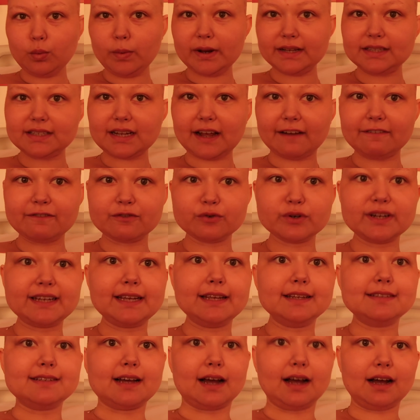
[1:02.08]
with a
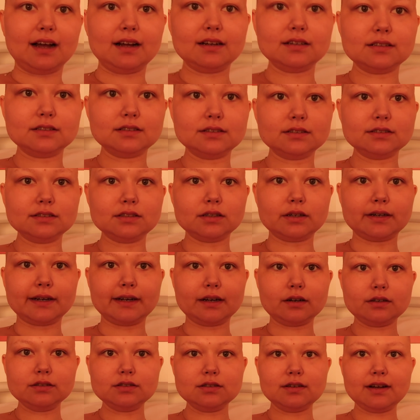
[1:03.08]
freezer, so I
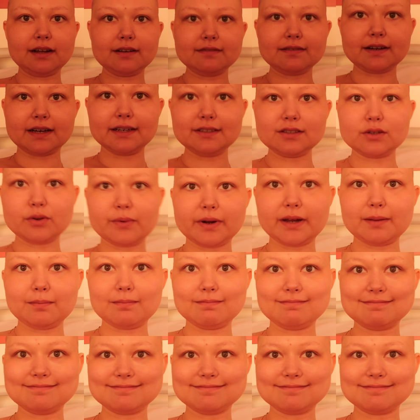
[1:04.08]
also have ice cream.